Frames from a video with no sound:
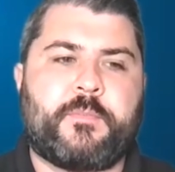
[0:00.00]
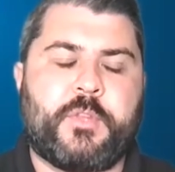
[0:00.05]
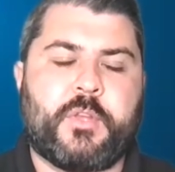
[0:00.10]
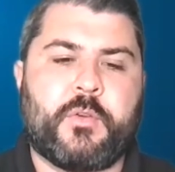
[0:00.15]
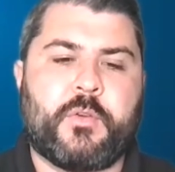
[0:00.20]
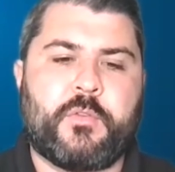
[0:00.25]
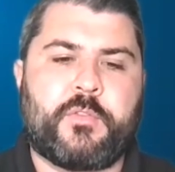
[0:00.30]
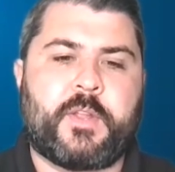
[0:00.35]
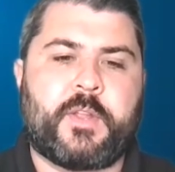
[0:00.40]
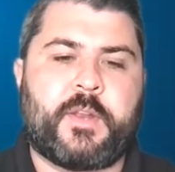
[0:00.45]

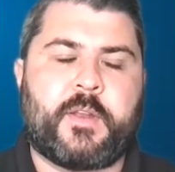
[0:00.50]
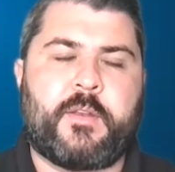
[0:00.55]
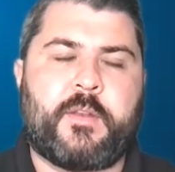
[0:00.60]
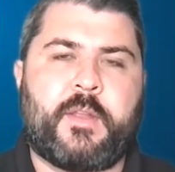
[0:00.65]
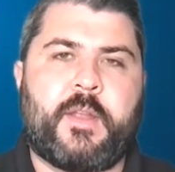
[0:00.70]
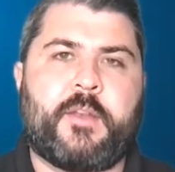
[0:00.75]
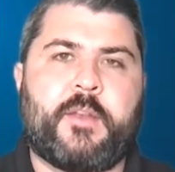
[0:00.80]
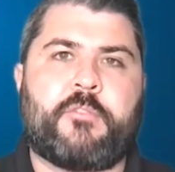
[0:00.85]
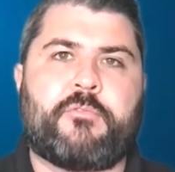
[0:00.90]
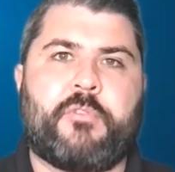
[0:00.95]
used in an
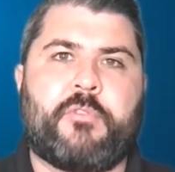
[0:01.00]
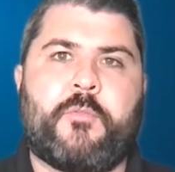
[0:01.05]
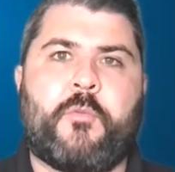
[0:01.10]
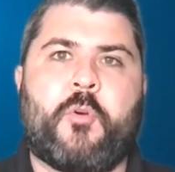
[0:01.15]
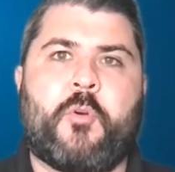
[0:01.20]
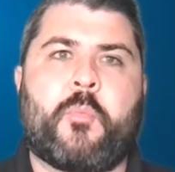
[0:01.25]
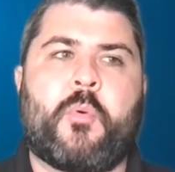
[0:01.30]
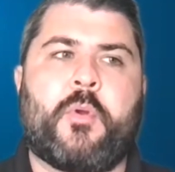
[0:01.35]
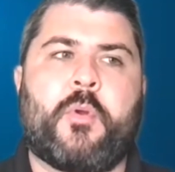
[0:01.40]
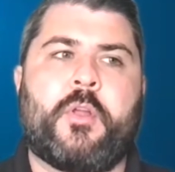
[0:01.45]
Industry
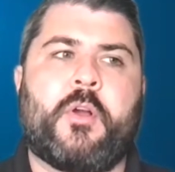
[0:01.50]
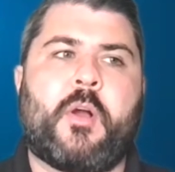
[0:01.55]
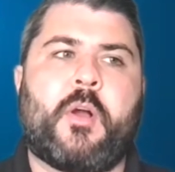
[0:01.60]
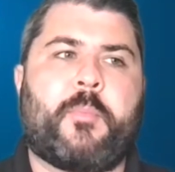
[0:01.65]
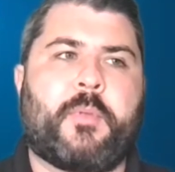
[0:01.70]
4.0